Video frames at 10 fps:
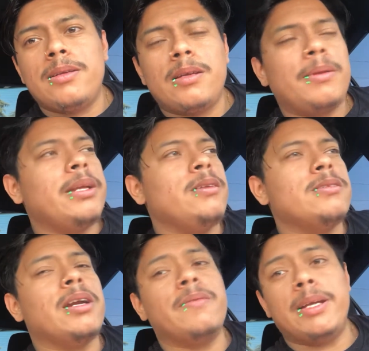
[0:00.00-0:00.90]
I plan to use
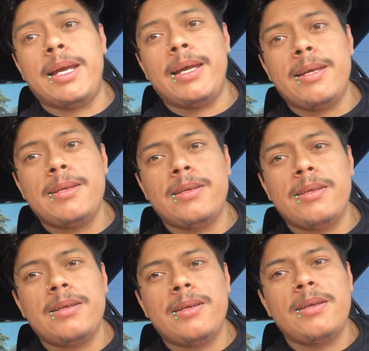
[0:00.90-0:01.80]
it every day
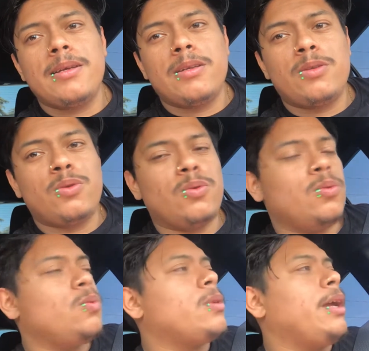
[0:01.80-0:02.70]

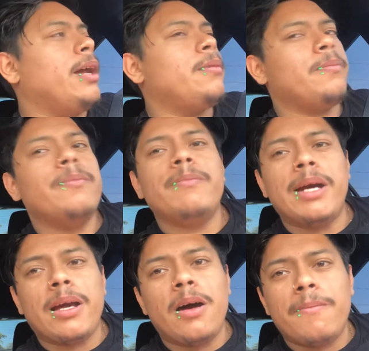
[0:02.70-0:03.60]
to get
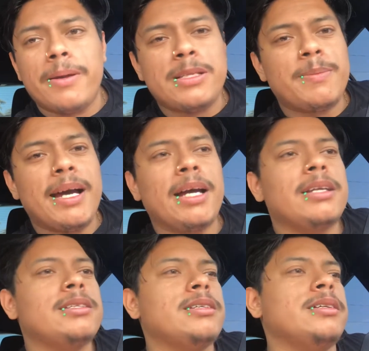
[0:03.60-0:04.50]
my confidence back,
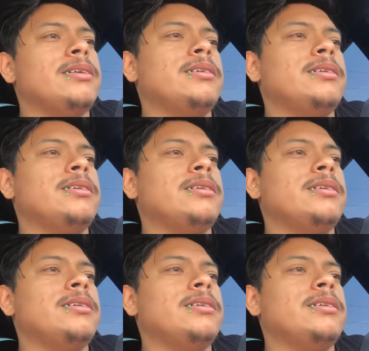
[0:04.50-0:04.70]
to